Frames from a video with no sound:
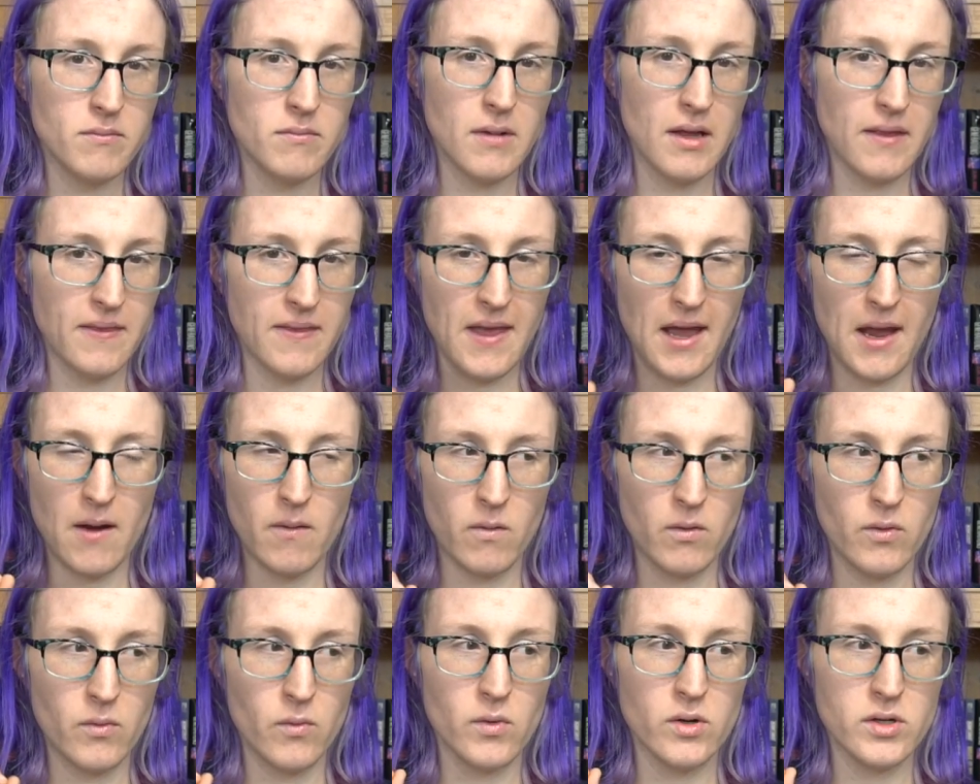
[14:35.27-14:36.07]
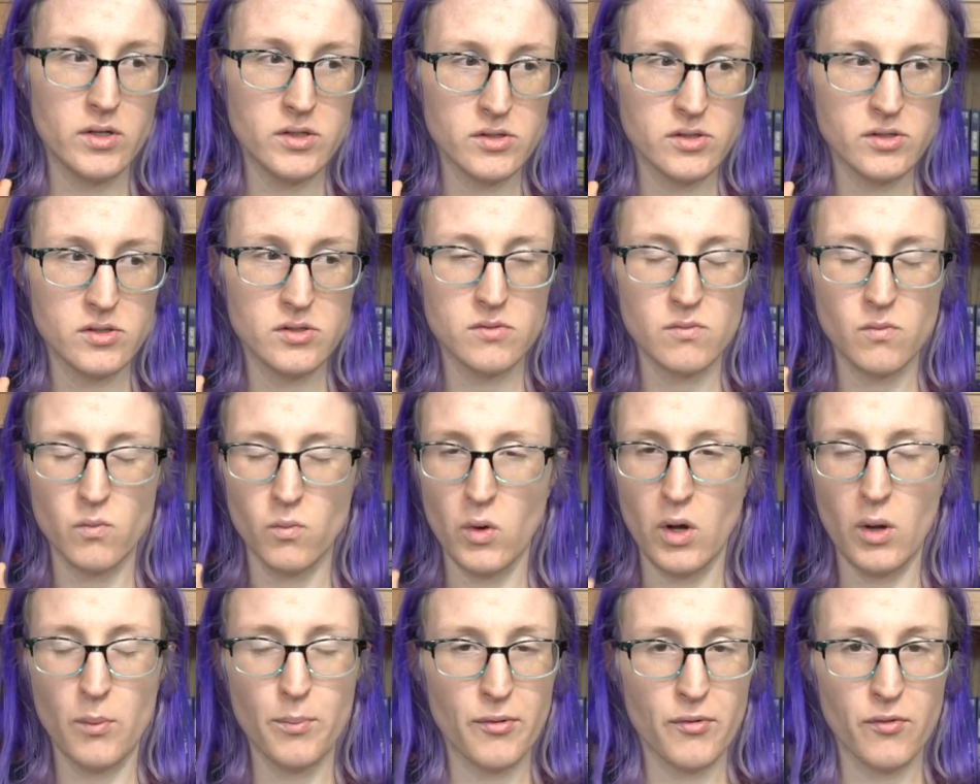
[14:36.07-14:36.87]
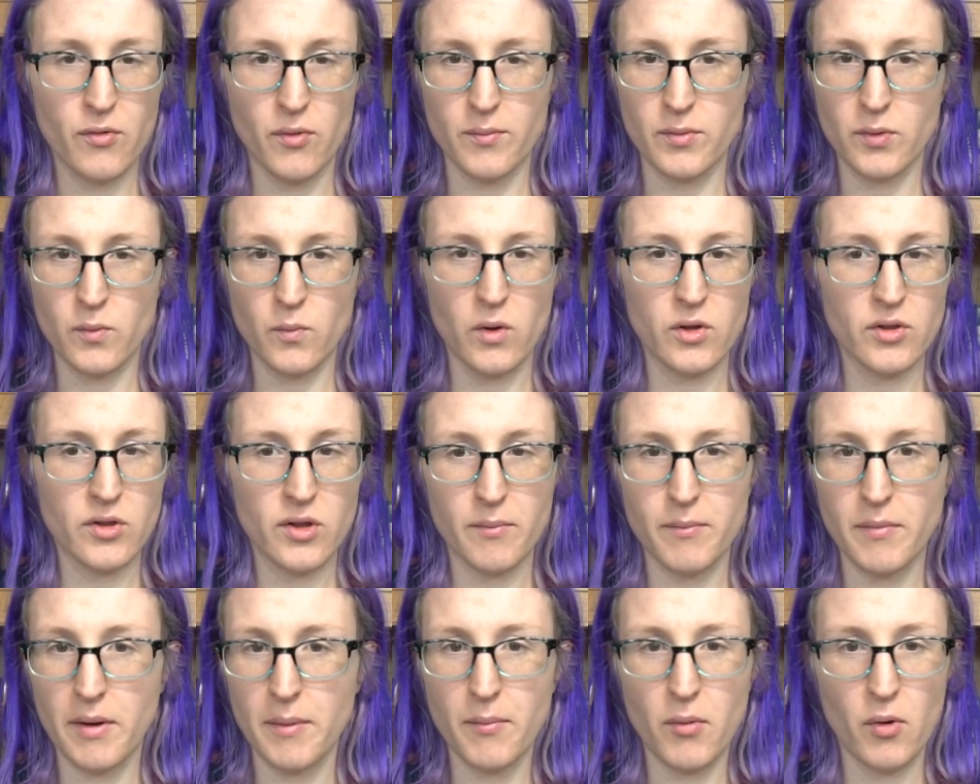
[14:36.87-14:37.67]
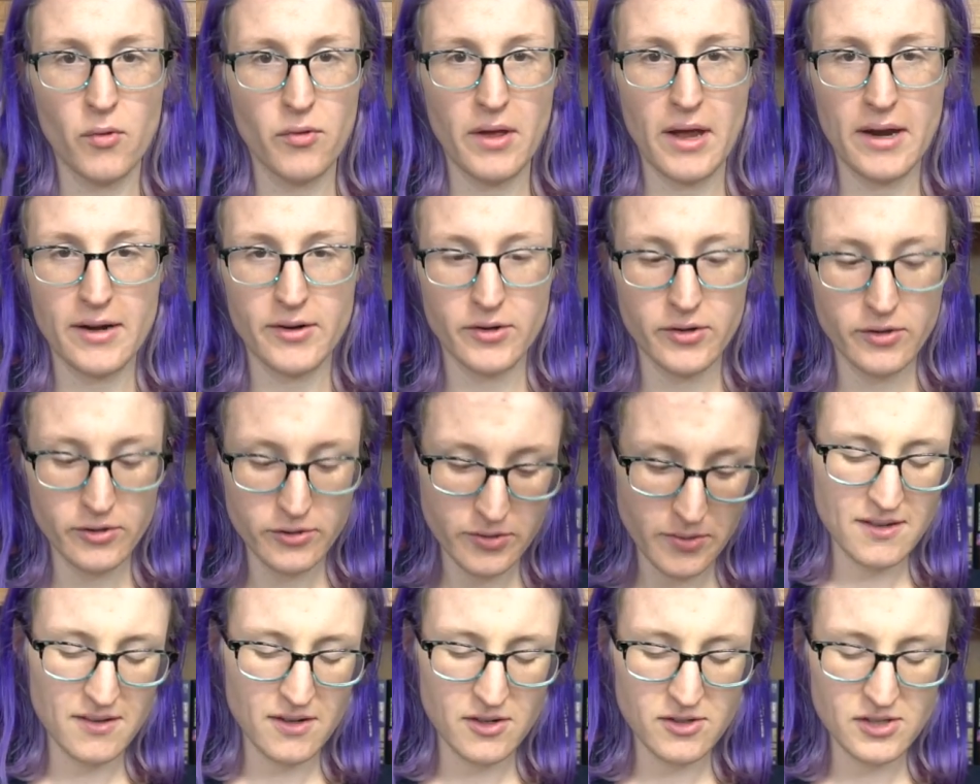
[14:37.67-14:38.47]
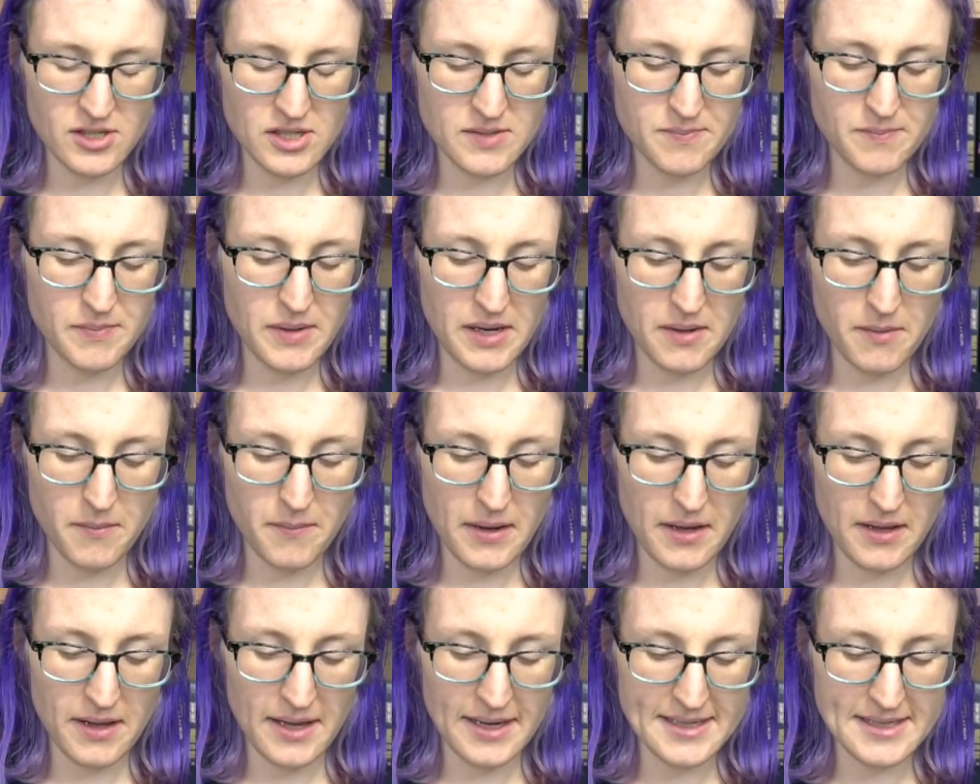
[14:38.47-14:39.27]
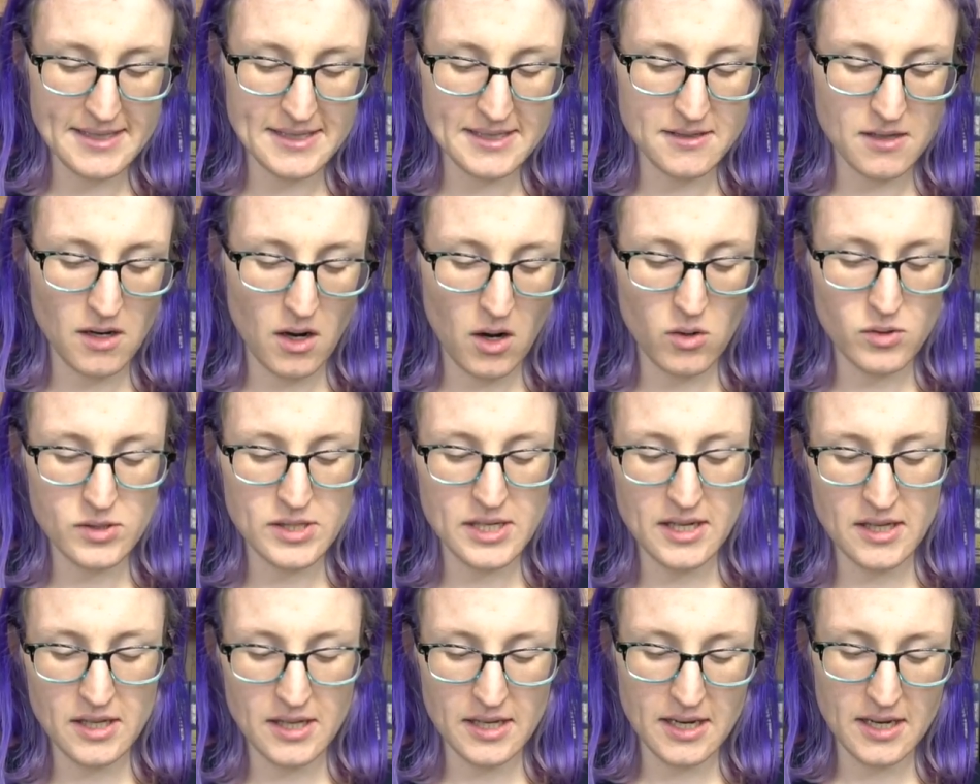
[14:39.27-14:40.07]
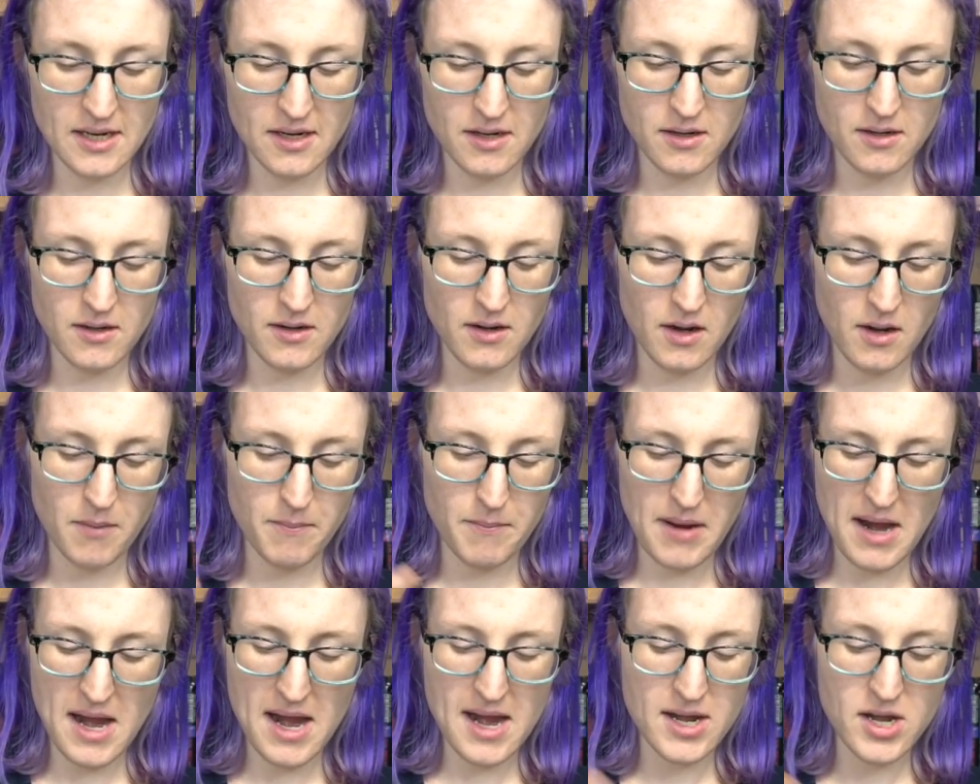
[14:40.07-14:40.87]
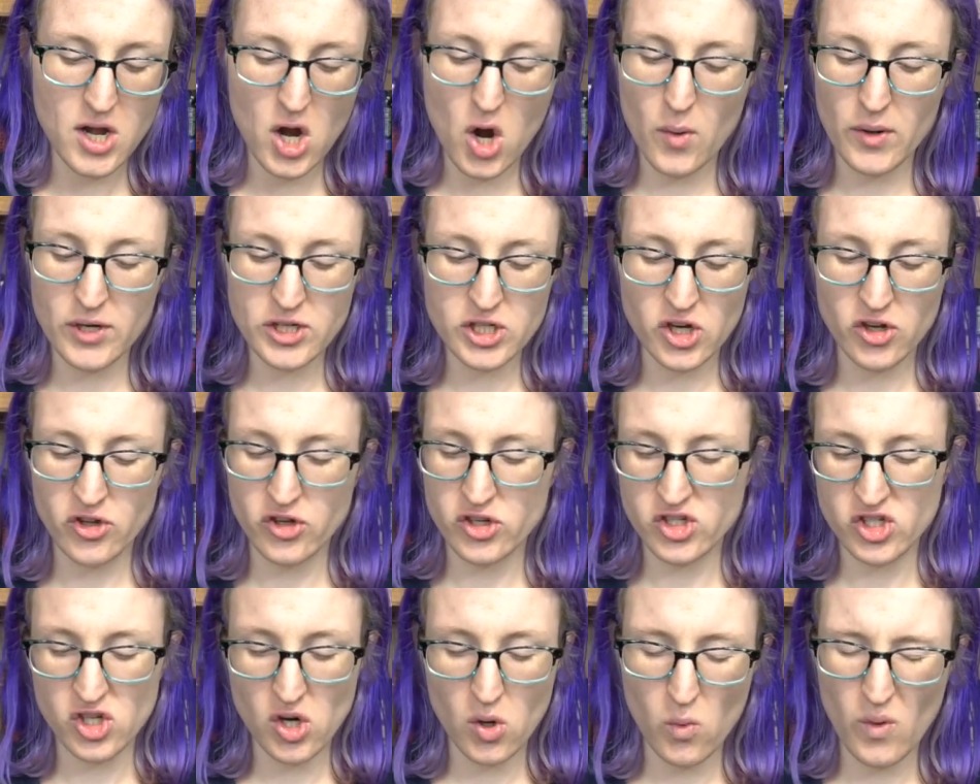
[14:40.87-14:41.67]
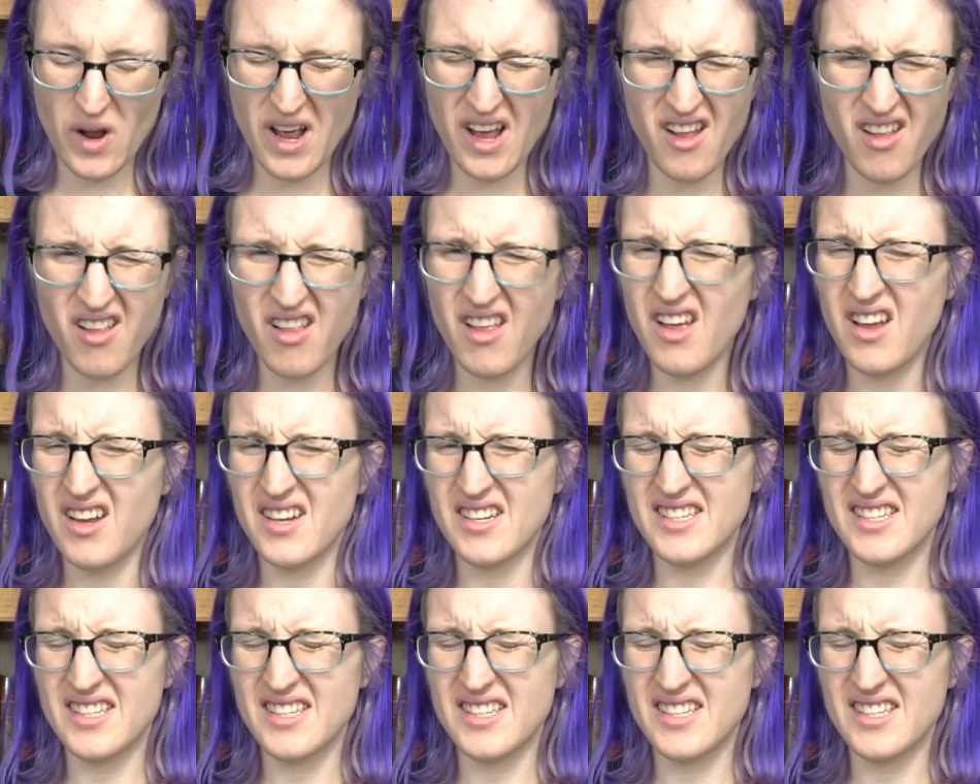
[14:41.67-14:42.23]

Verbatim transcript: And that one was well performed and well done by both actors. There's this bit about like, oh, Tilly and May know each other so well.